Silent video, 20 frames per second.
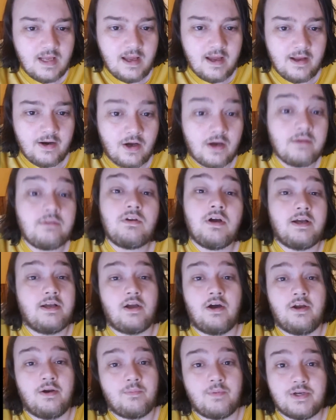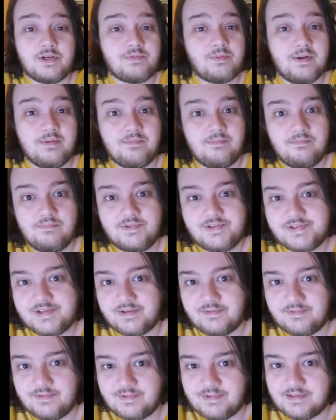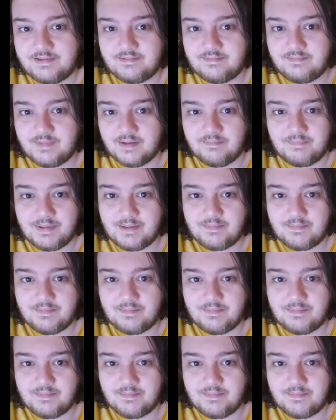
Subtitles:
And I kind of wish that